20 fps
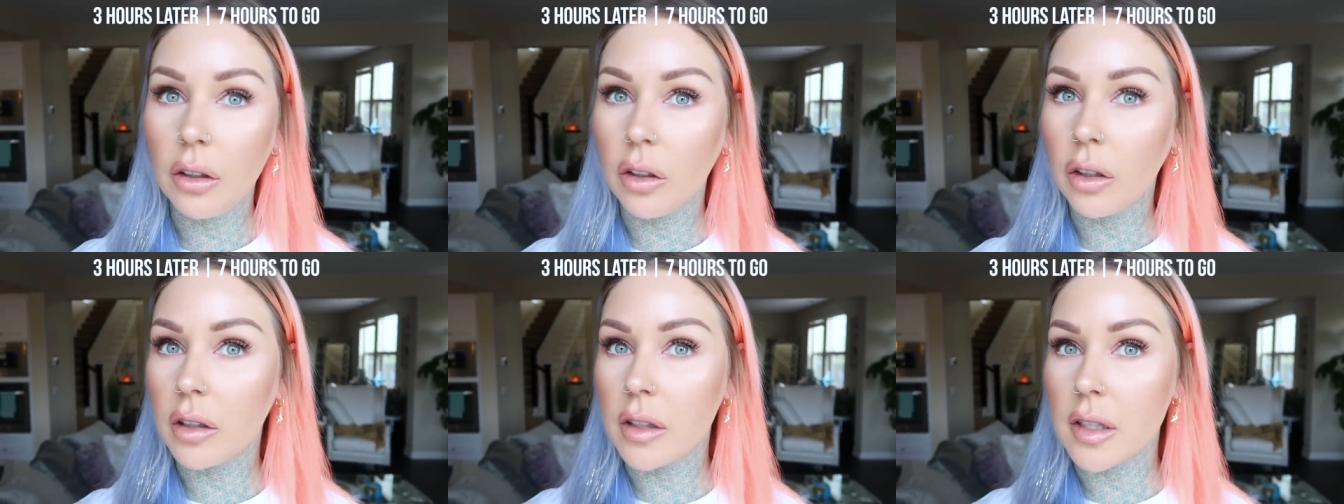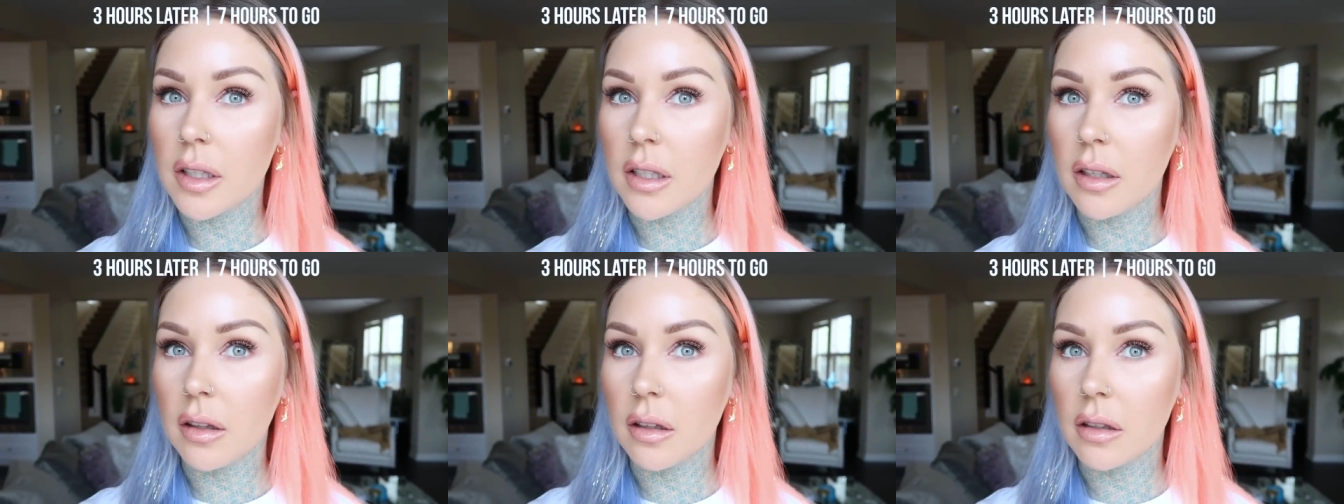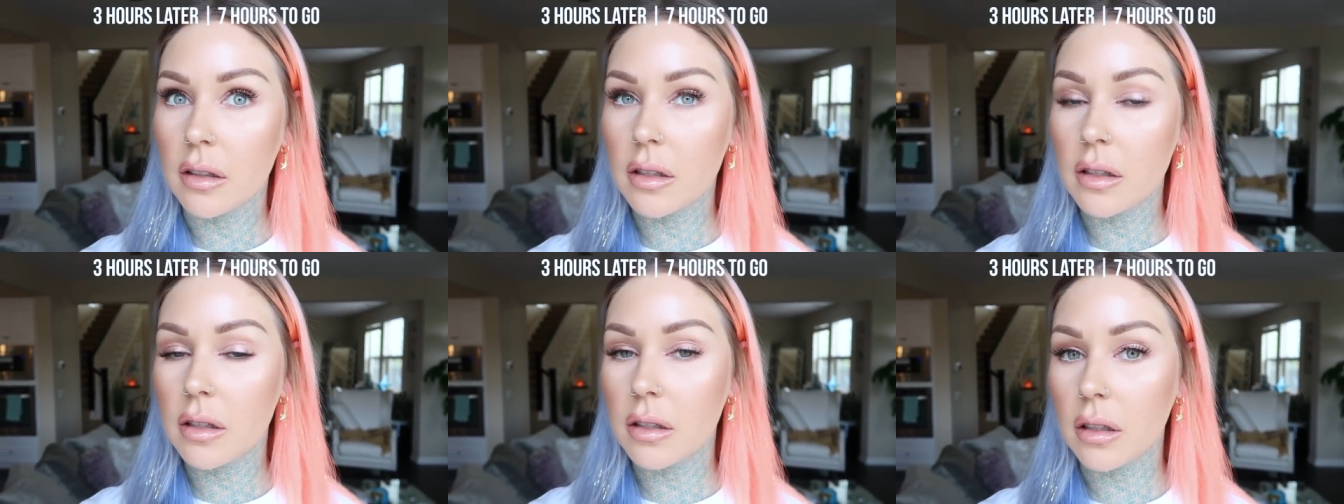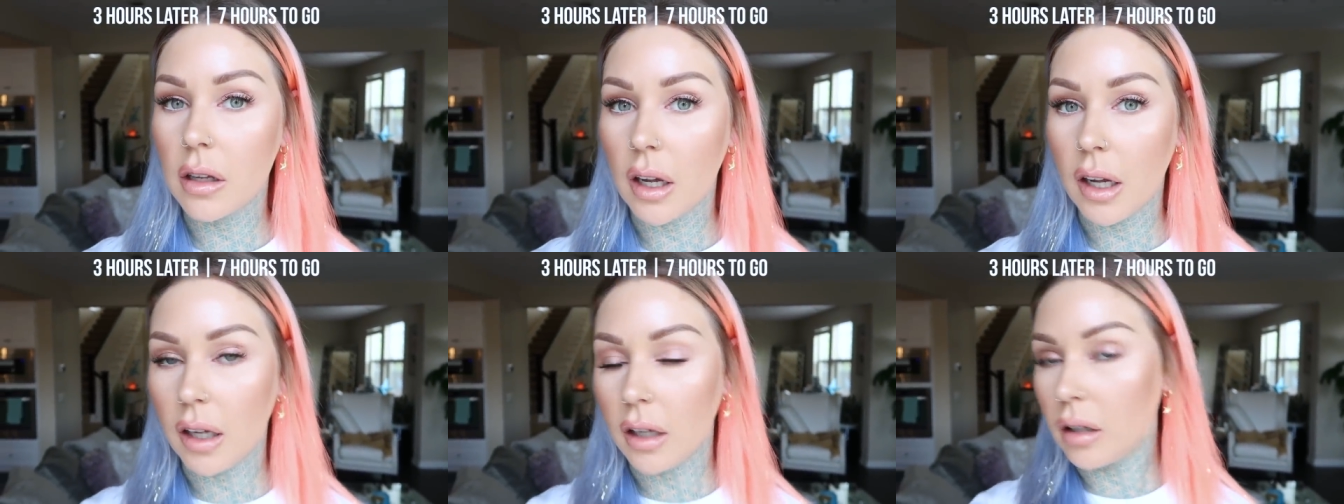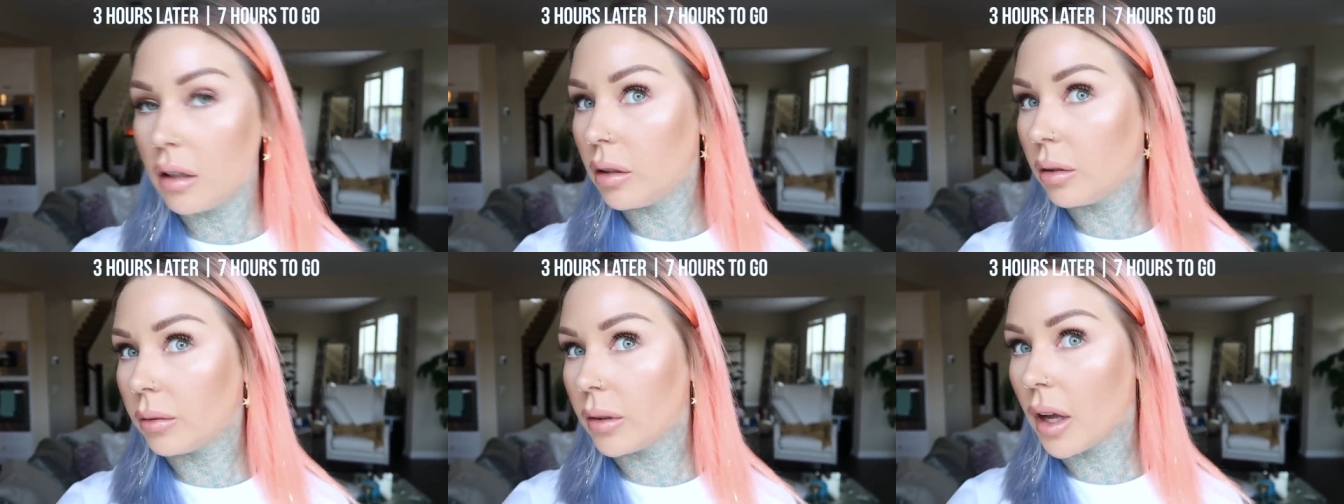You can see this
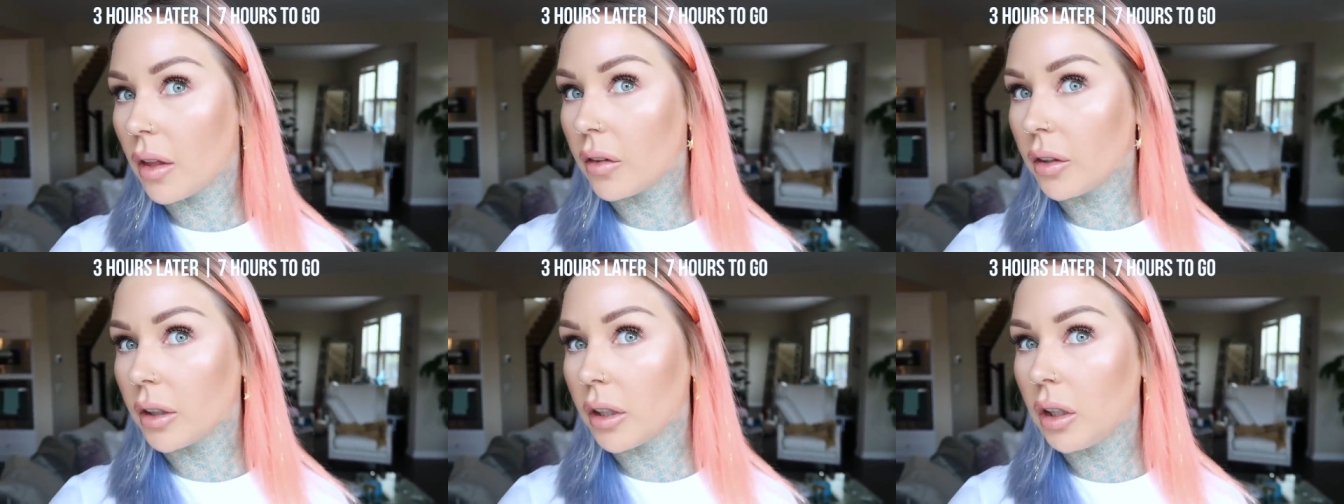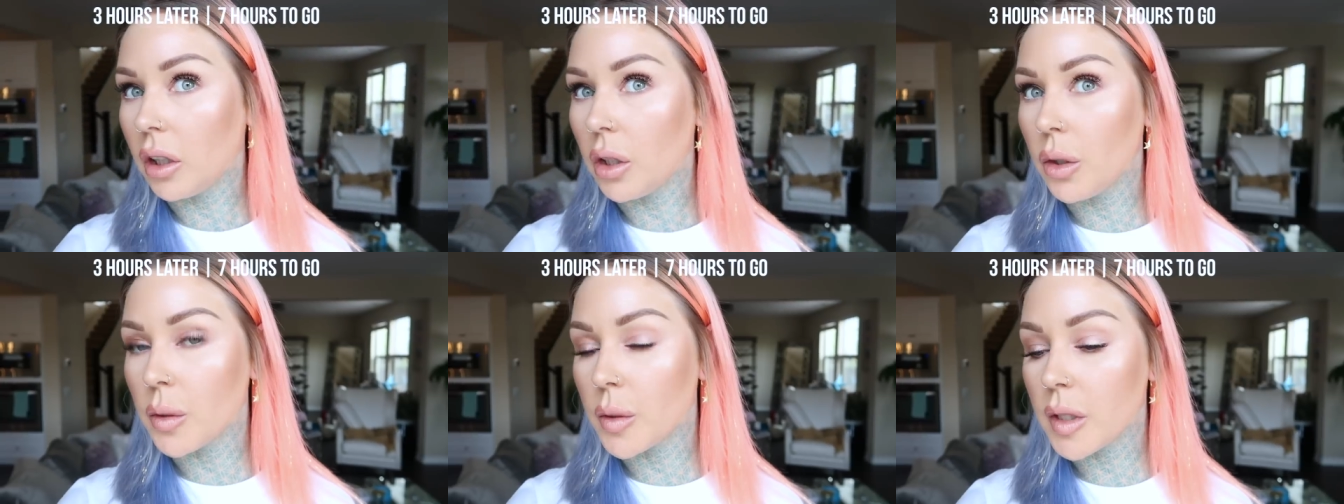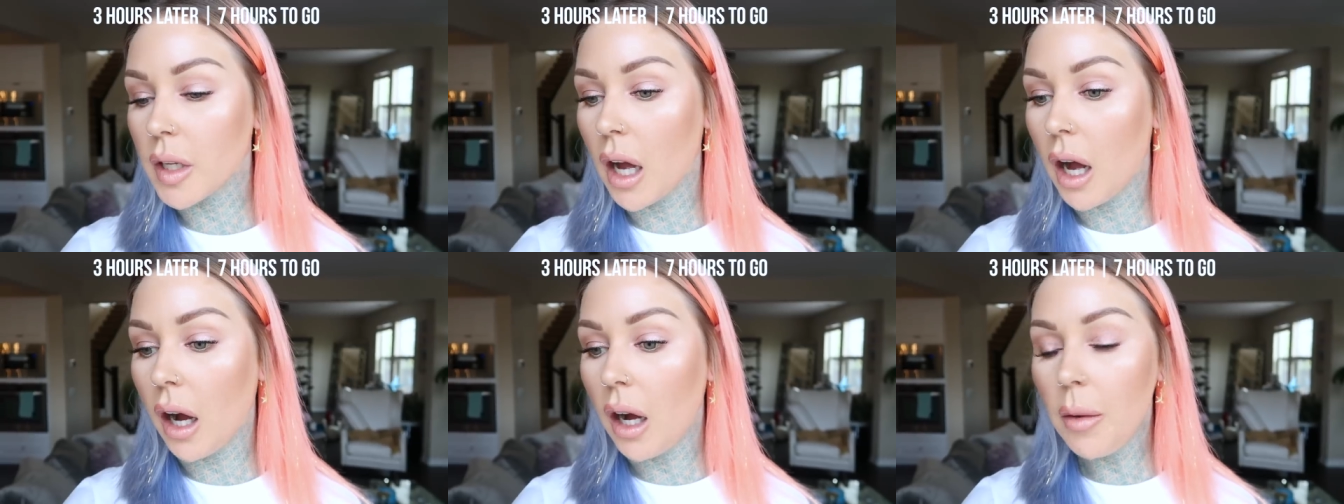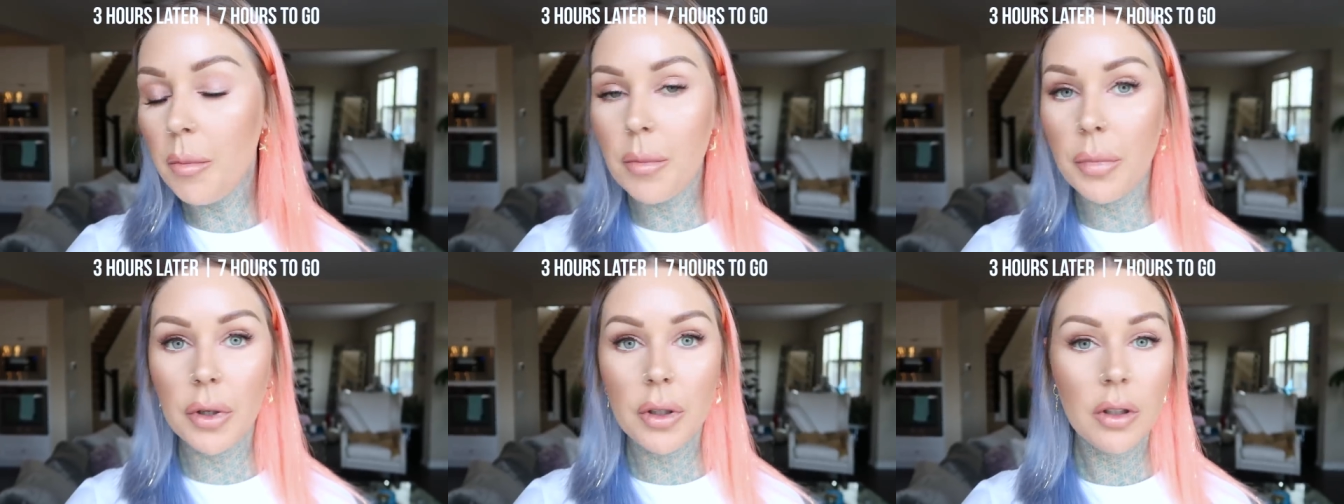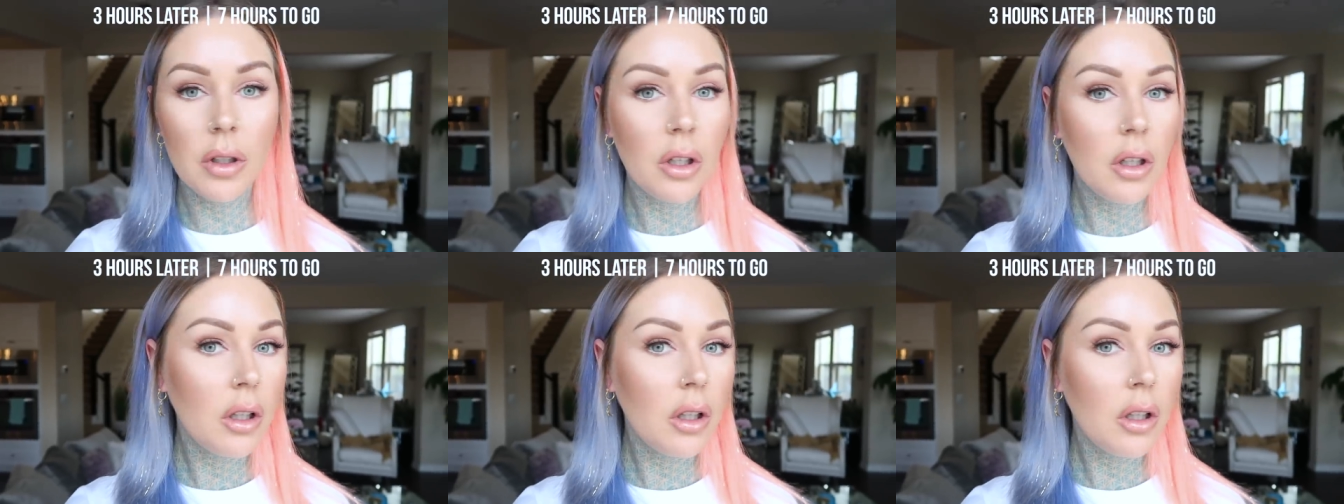rather close up.